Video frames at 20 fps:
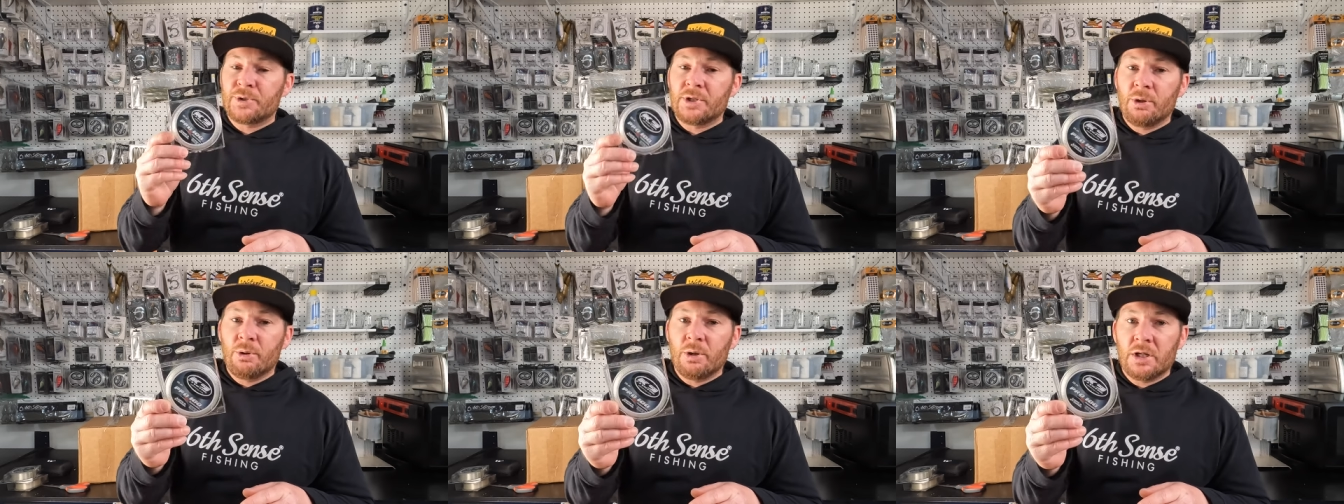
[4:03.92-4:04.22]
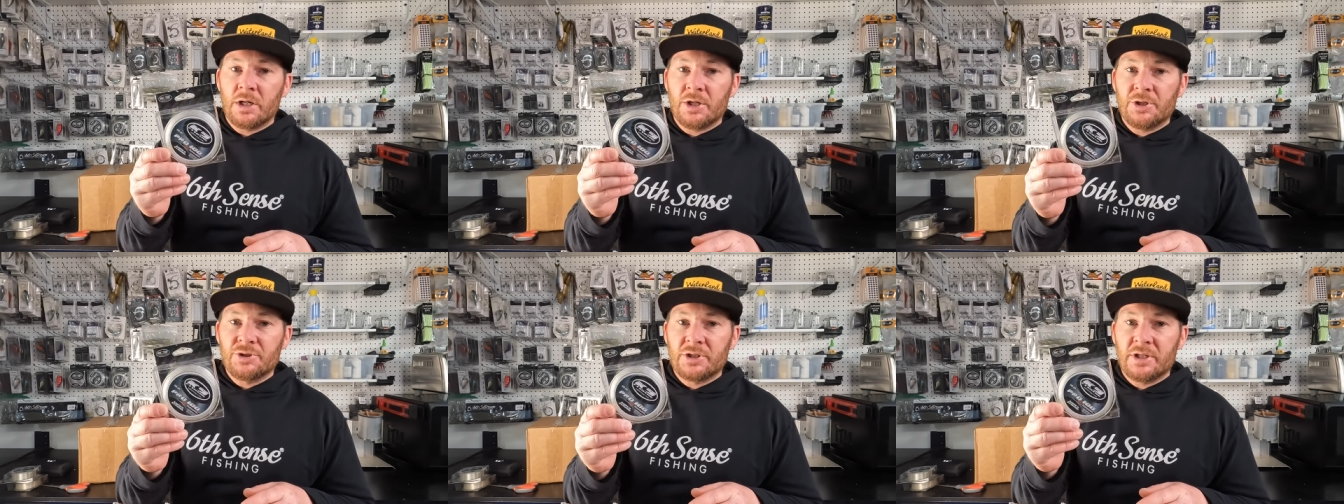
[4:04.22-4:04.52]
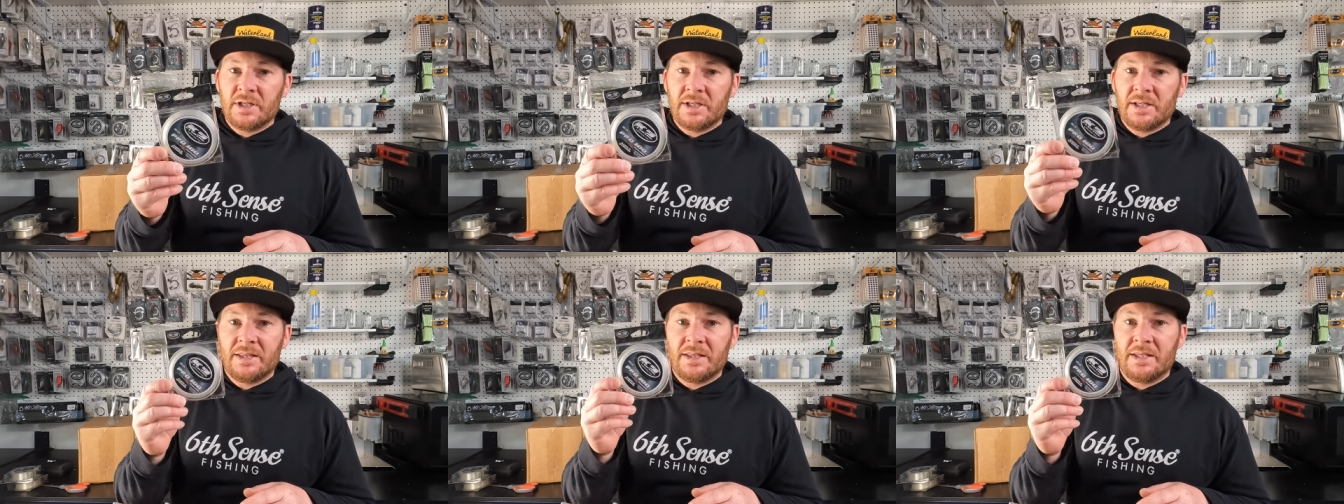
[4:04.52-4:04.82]
Pro
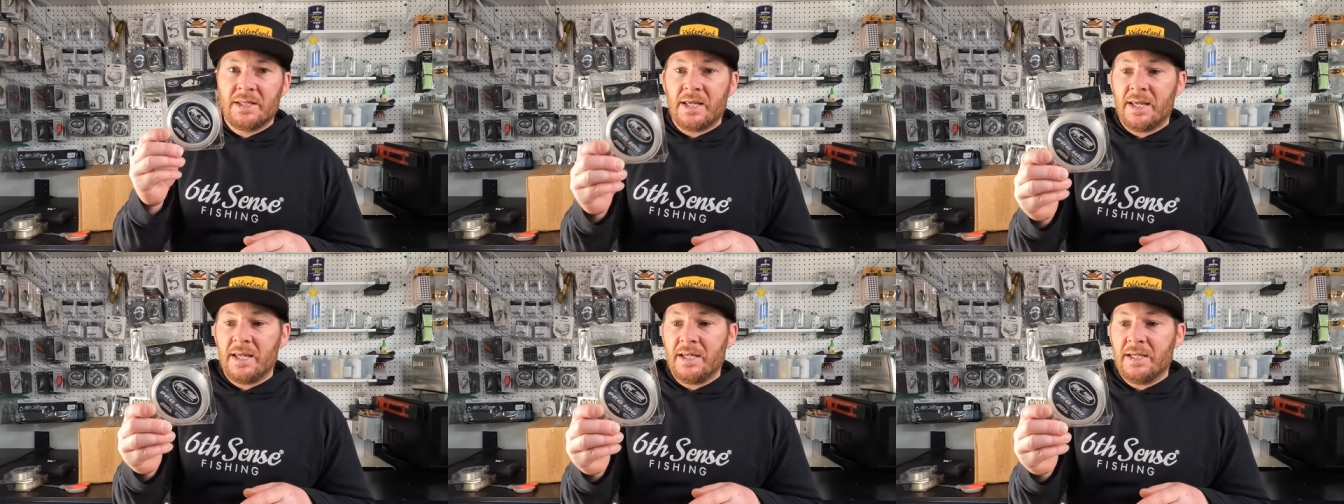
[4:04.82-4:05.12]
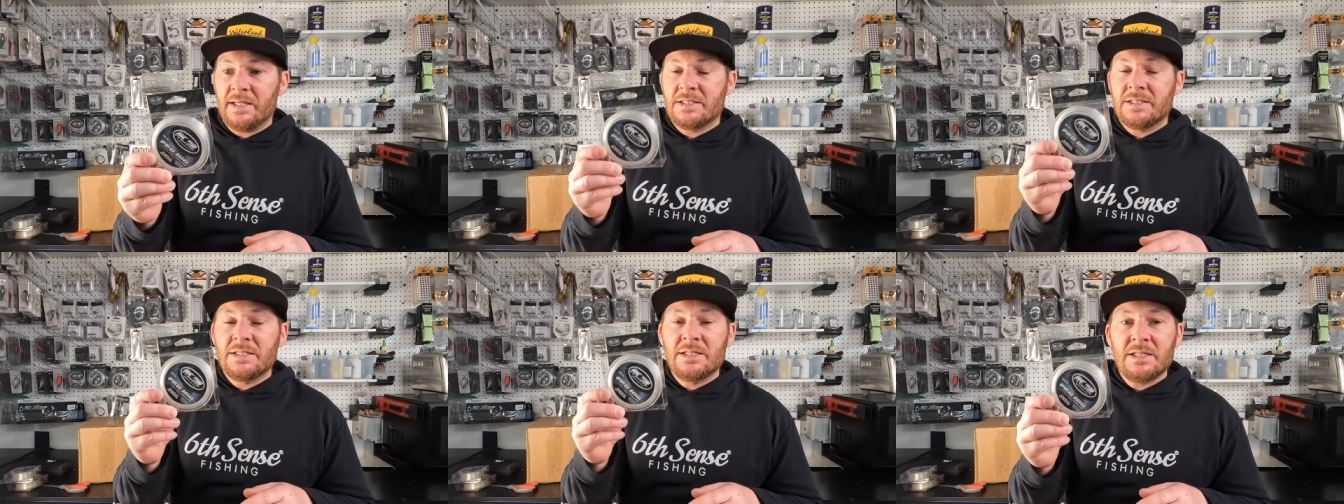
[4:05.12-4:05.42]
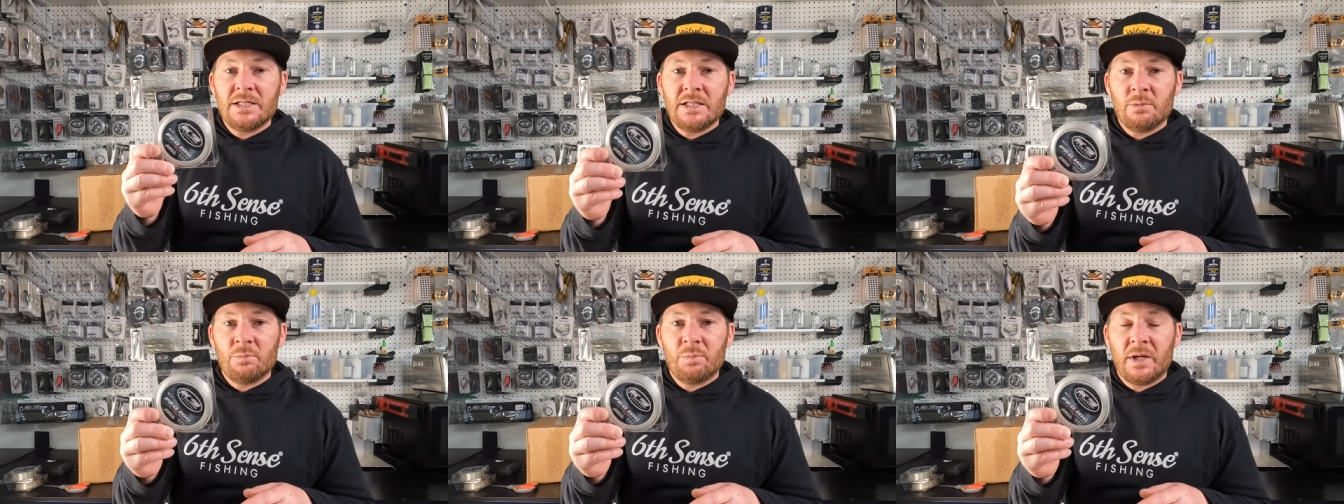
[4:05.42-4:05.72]
100 in the
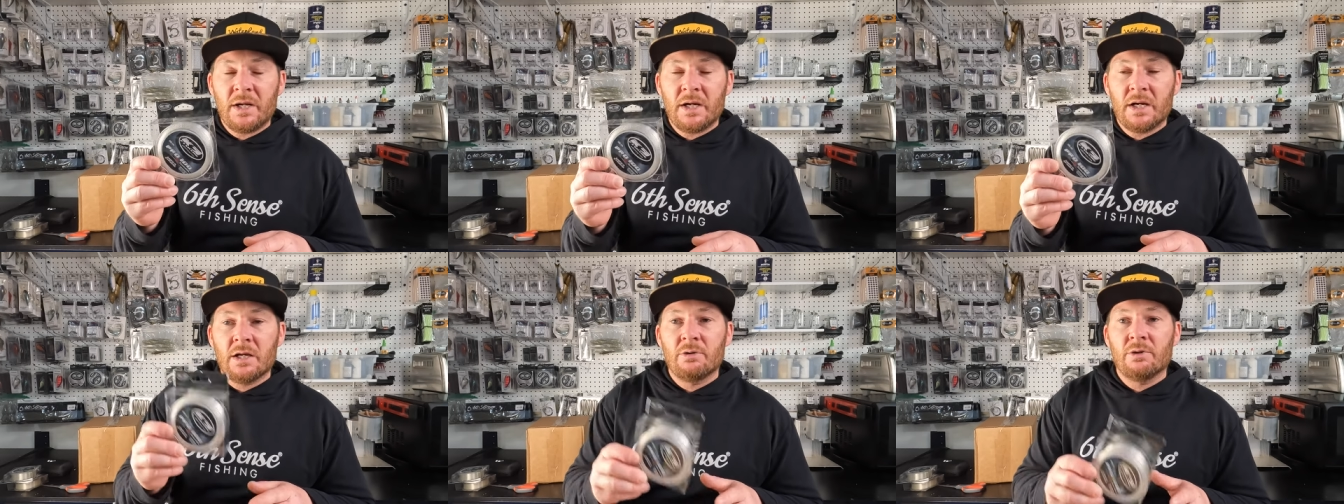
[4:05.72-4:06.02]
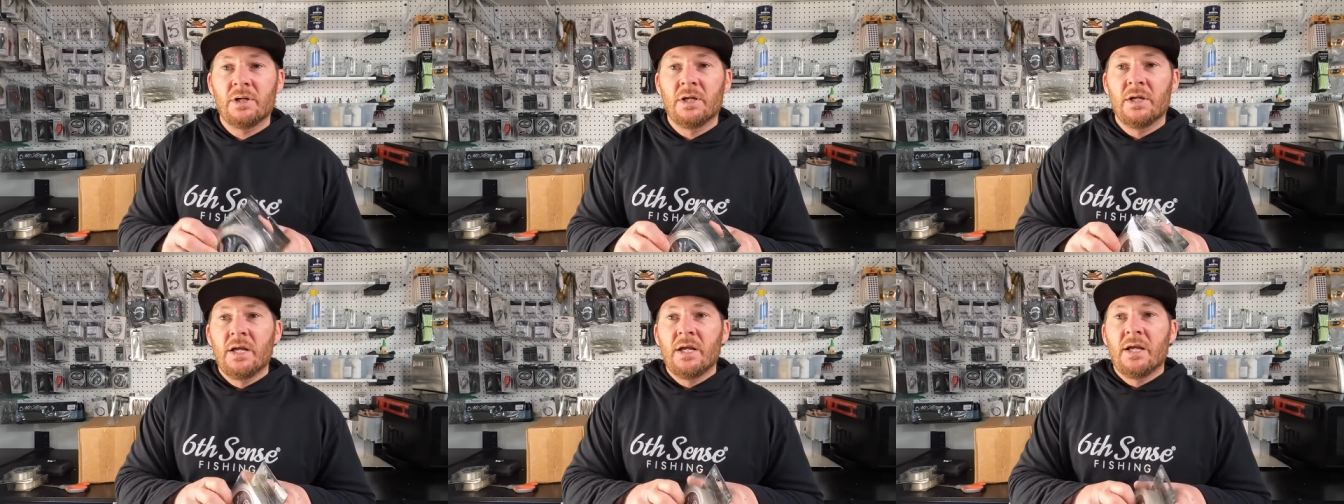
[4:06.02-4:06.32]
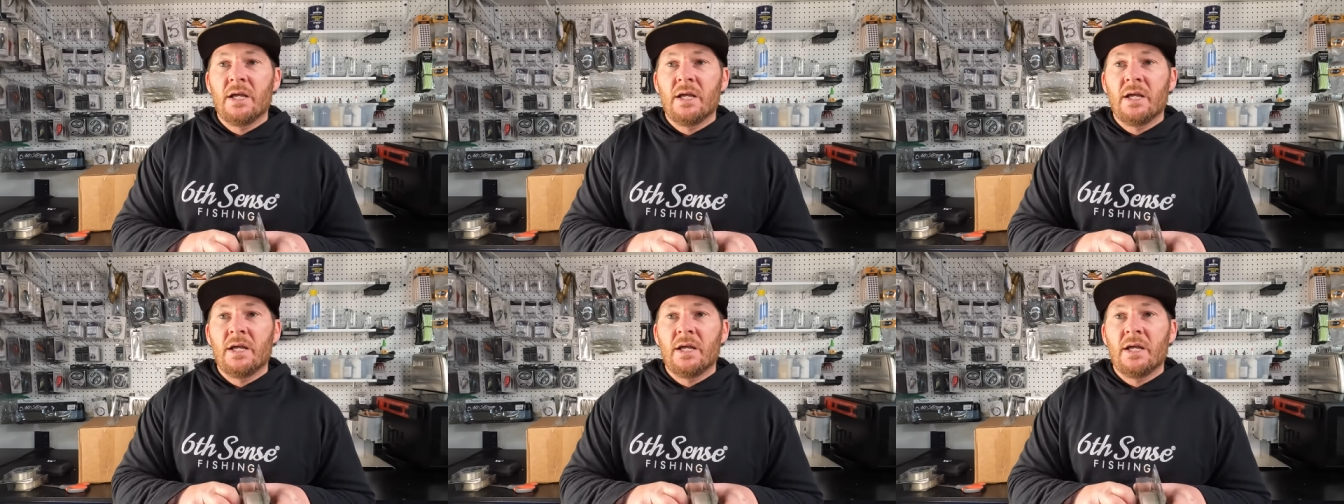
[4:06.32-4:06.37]
18-pound,